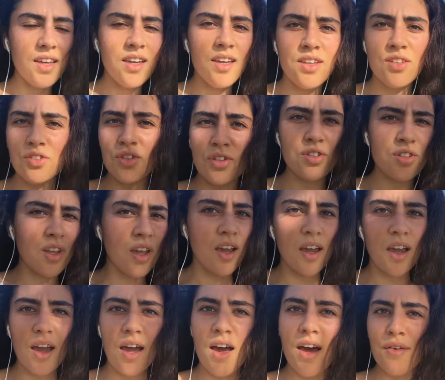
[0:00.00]
is just like
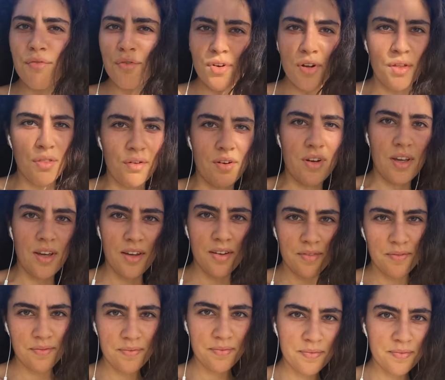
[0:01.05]
every other day,
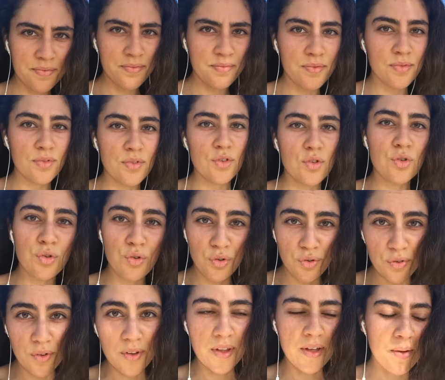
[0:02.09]

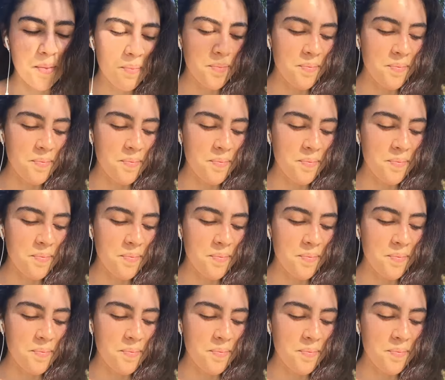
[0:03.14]
truthfully.